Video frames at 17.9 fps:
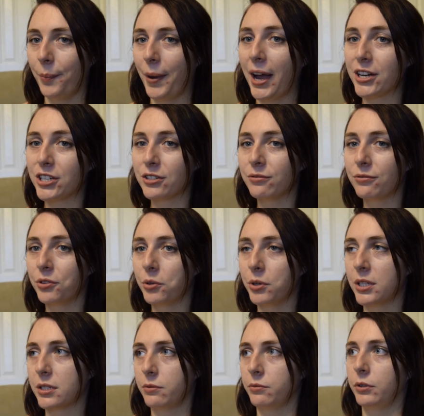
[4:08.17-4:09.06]
Passion
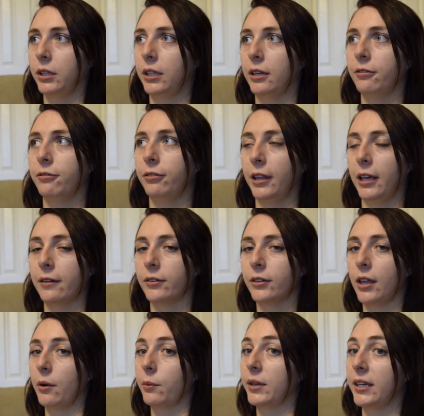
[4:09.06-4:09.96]
fruit isn't really a
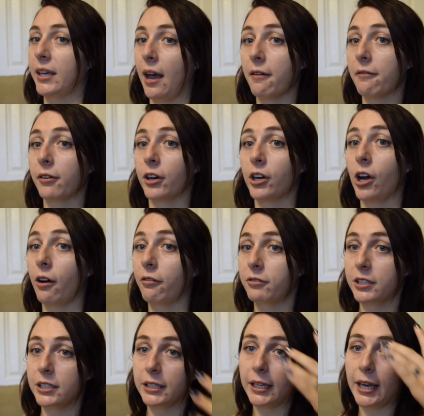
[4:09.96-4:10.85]
flavor that we get very
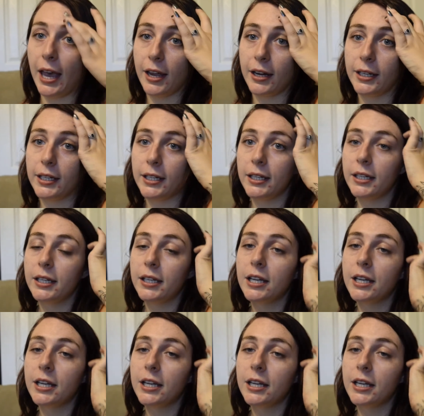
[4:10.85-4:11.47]
often in Canada,